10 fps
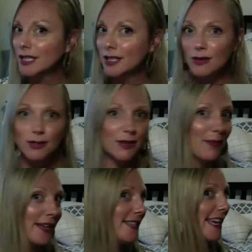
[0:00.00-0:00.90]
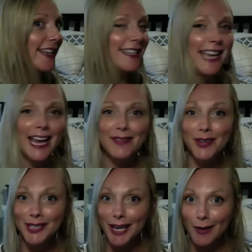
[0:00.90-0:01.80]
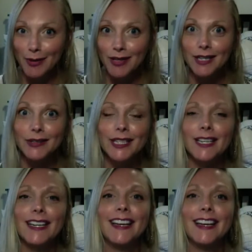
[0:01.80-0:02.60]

use in my day-to-day vocabulary.